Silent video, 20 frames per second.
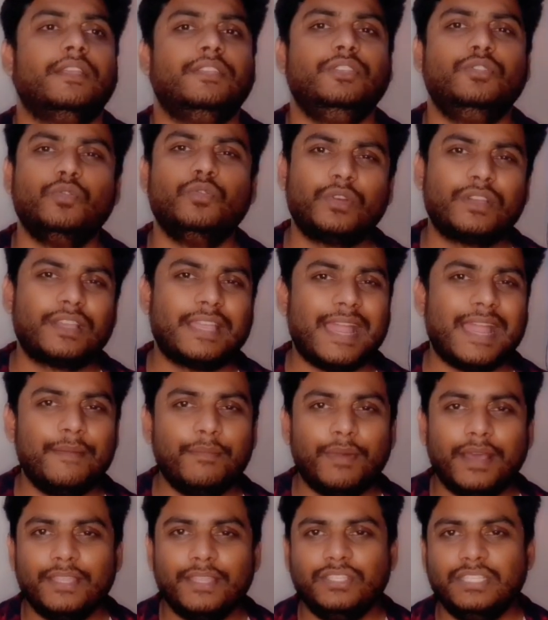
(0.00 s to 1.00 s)
you
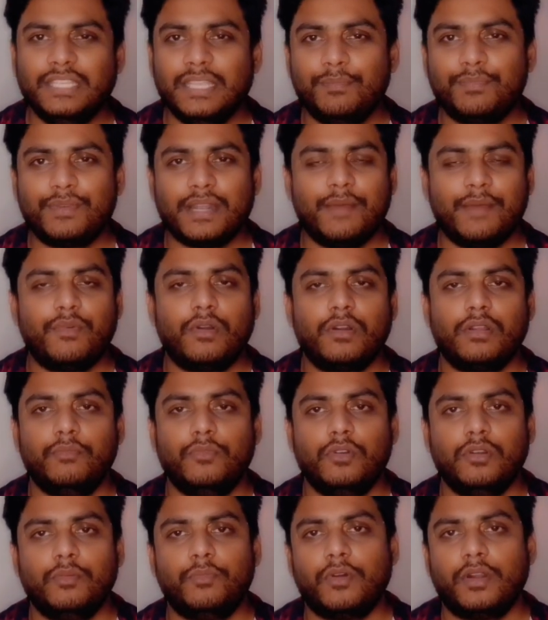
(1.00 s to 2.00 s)
can buy a cheap tripod or
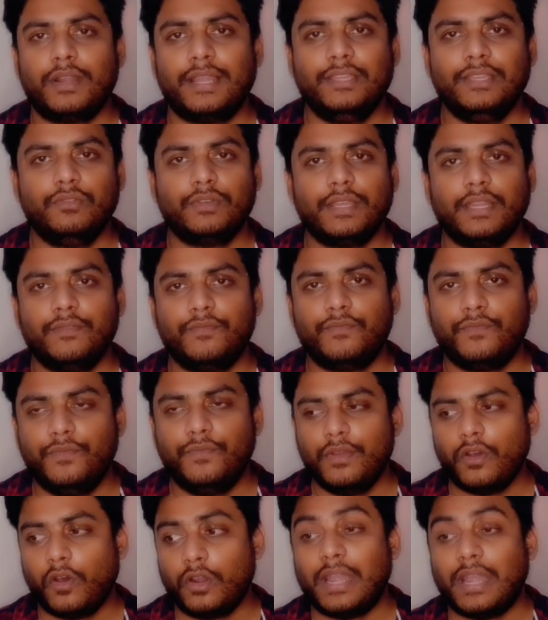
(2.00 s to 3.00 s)
monopod, and you can,
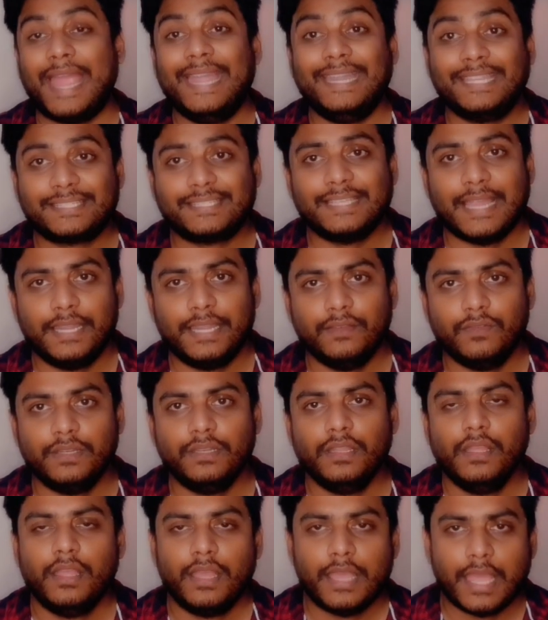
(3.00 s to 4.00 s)
or light stand
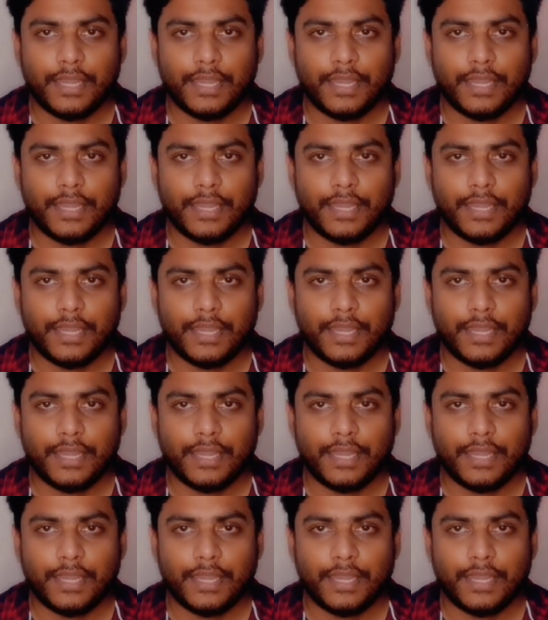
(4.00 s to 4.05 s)
even,